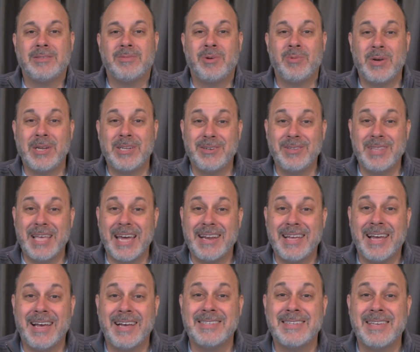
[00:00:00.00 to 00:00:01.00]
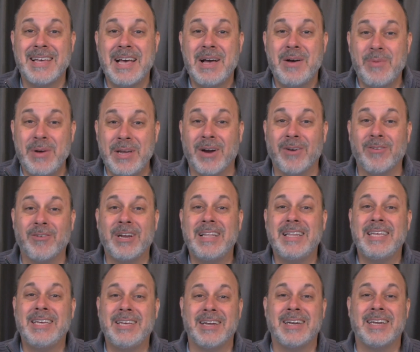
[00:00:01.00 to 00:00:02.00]
When we do that, guys, we are
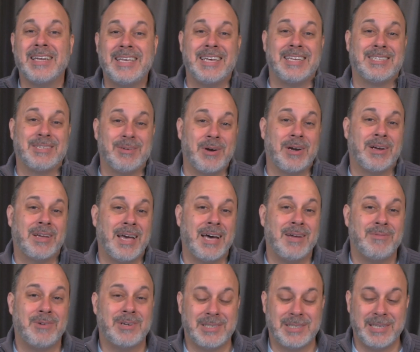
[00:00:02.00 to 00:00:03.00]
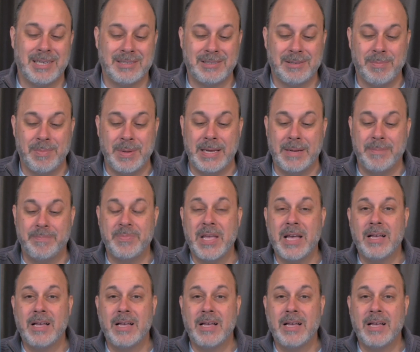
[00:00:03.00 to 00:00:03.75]
really going to get to where God wants us to be.